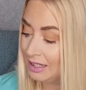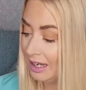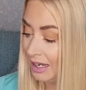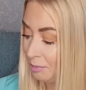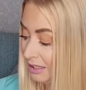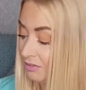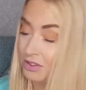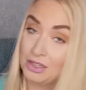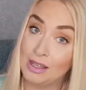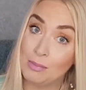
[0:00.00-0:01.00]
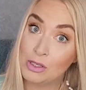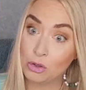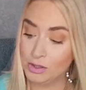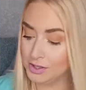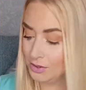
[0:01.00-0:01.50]
I believe the theme is
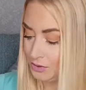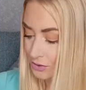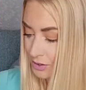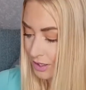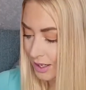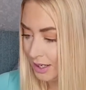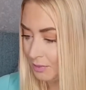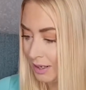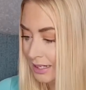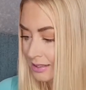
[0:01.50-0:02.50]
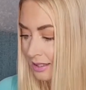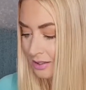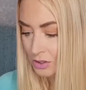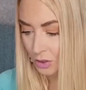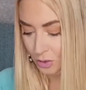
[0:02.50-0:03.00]
crystals. Anyway, let's get
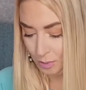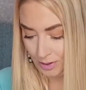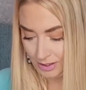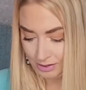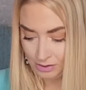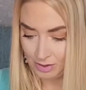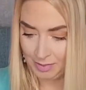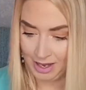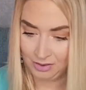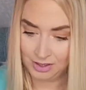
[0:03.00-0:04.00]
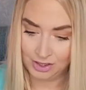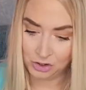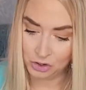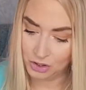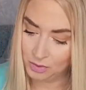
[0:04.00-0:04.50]
this open somehow and I'll
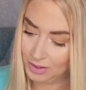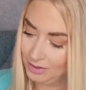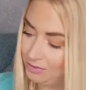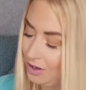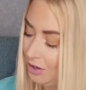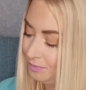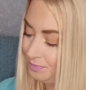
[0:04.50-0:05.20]
show you what I've got.